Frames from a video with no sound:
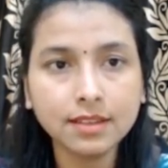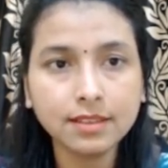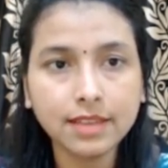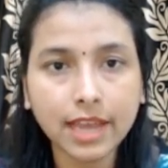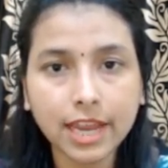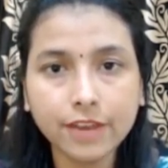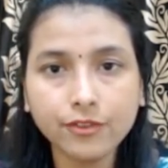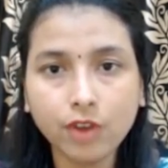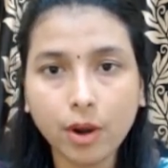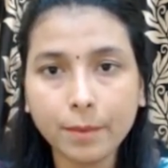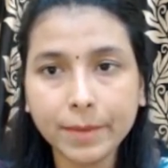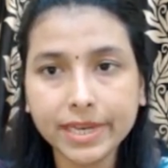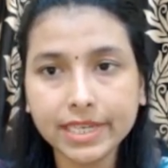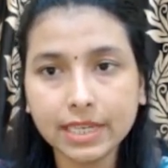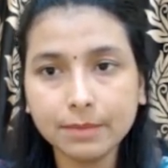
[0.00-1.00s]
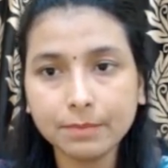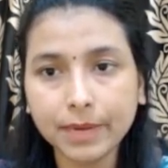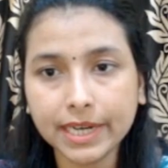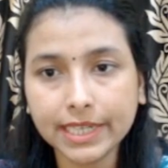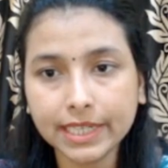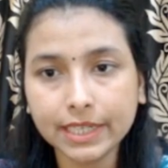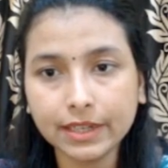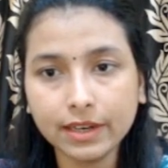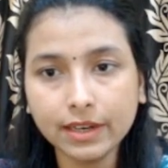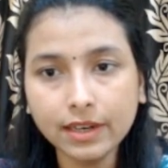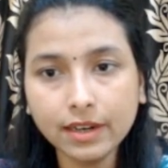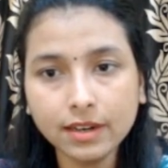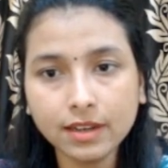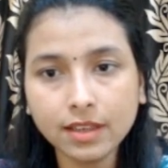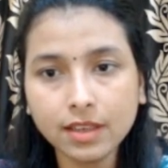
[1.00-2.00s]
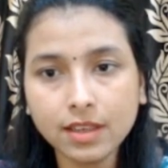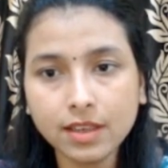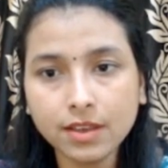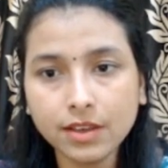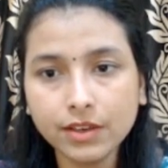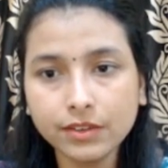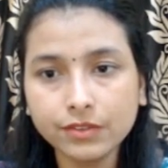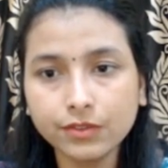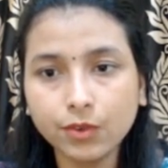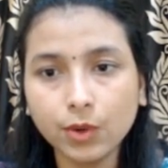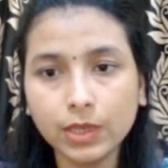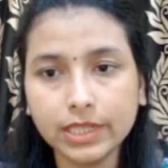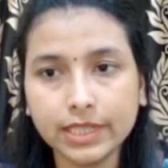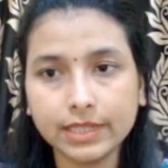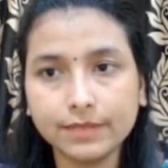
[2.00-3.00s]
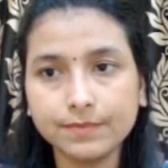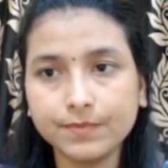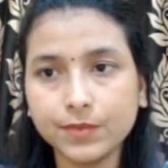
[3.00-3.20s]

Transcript: the environment in particular folder.